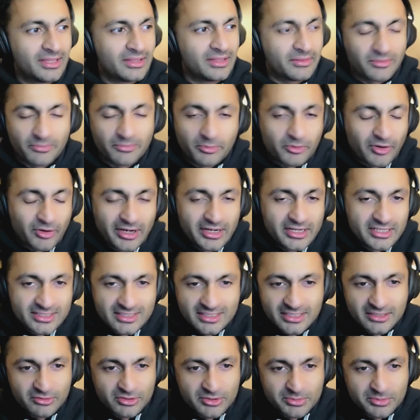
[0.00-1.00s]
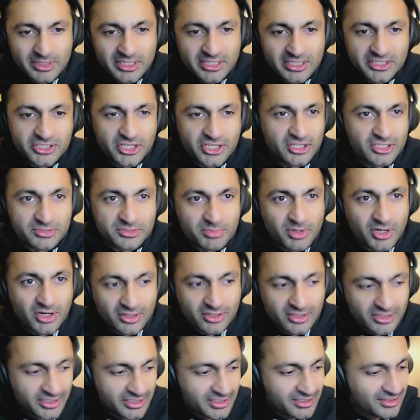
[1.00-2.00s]
The greatest thing was meeting Charles
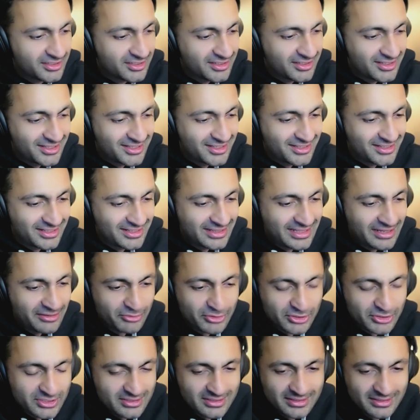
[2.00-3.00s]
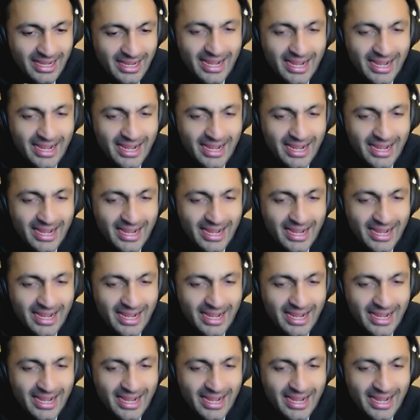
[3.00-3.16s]
Barkley. Uh, that oh, was really?